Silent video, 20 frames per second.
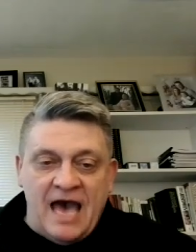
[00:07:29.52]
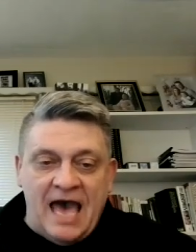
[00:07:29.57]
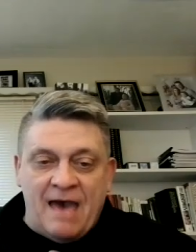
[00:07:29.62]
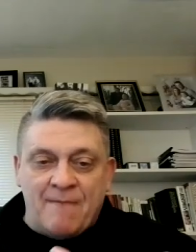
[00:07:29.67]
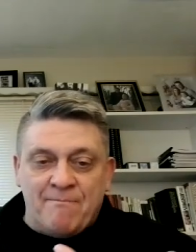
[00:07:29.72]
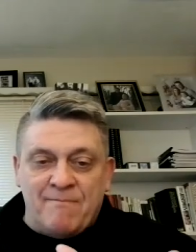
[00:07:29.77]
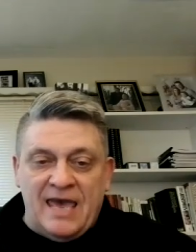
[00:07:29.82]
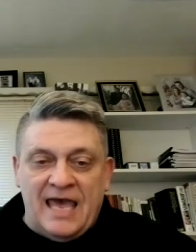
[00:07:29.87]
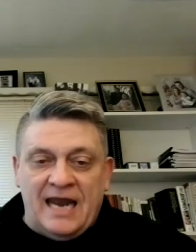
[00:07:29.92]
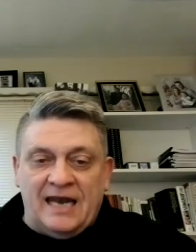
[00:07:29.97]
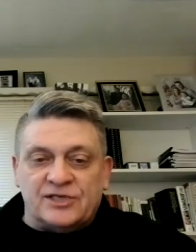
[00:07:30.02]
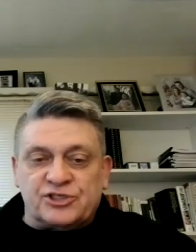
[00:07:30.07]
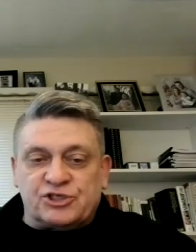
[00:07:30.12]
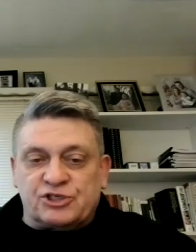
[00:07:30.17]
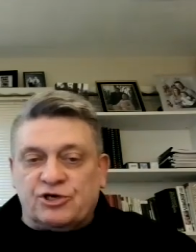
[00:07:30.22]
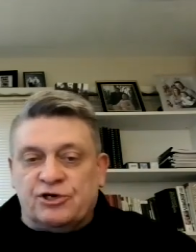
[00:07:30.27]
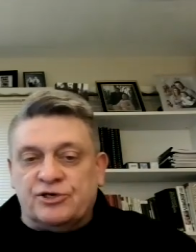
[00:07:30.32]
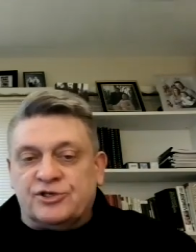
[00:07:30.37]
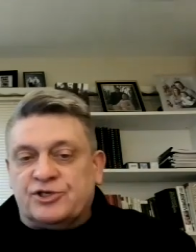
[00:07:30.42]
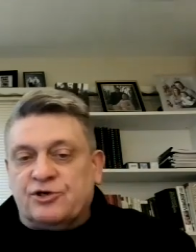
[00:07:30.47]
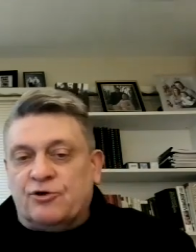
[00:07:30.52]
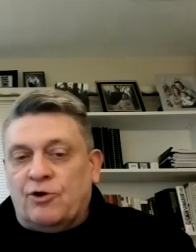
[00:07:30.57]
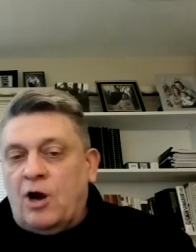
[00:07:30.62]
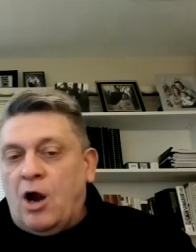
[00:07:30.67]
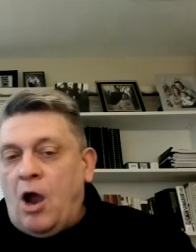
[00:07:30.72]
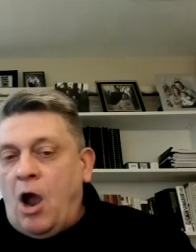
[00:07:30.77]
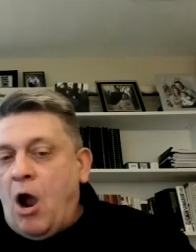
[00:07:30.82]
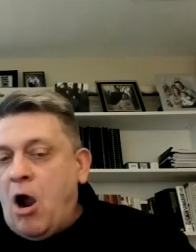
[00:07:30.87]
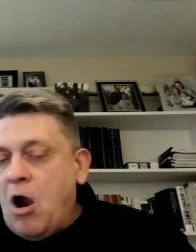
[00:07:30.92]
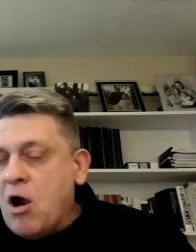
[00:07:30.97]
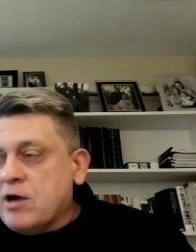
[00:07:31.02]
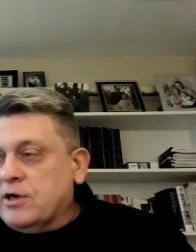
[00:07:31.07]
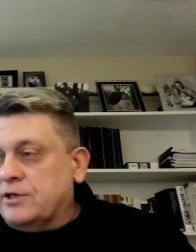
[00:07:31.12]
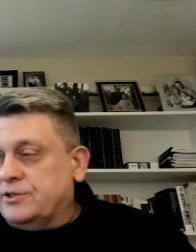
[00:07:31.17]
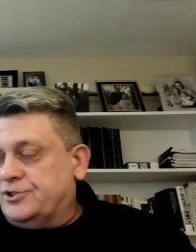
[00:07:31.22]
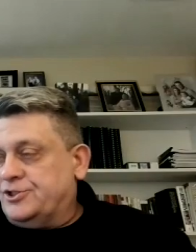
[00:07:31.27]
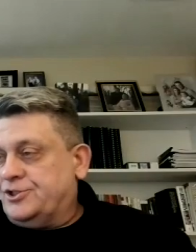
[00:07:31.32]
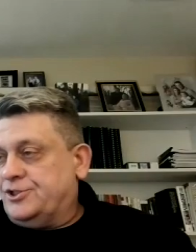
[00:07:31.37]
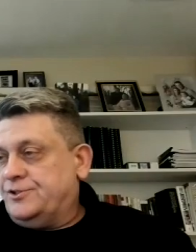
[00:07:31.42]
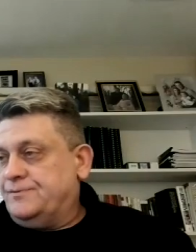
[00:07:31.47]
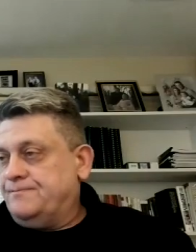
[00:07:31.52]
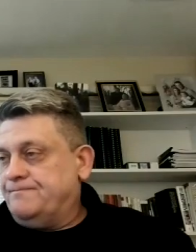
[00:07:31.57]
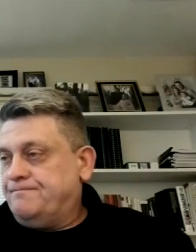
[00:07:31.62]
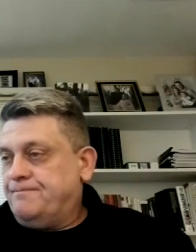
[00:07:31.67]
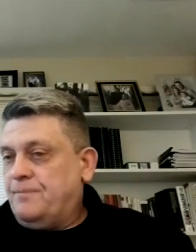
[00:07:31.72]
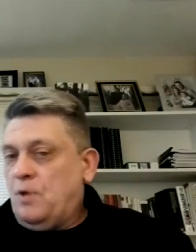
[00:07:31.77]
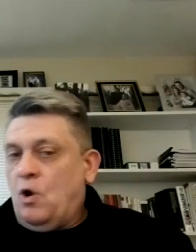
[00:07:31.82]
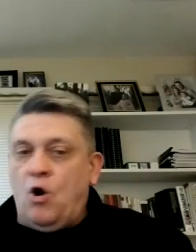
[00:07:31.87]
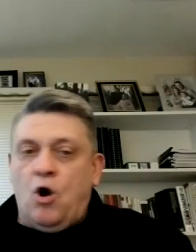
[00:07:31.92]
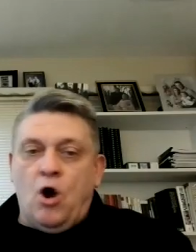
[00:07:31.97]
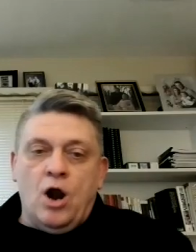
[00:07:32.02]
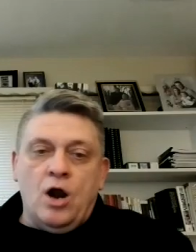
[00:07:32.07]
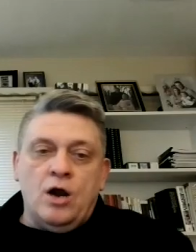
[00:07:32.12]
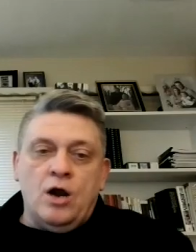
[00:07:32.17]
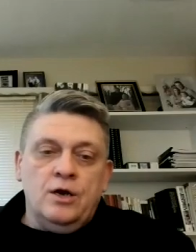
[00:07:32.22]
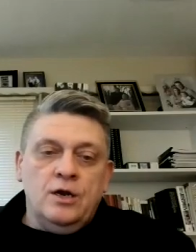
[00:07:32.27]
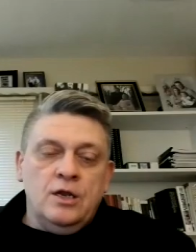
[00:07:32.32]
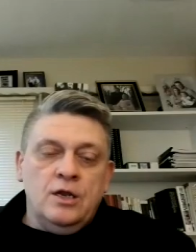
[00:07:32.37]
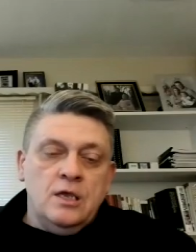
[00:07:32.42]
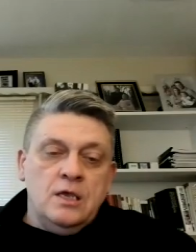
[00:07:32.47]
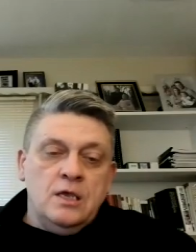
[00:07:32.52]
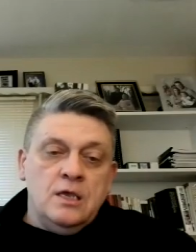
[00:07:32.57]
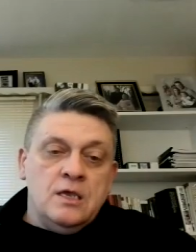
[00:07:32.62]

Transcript: administered to our hearts, or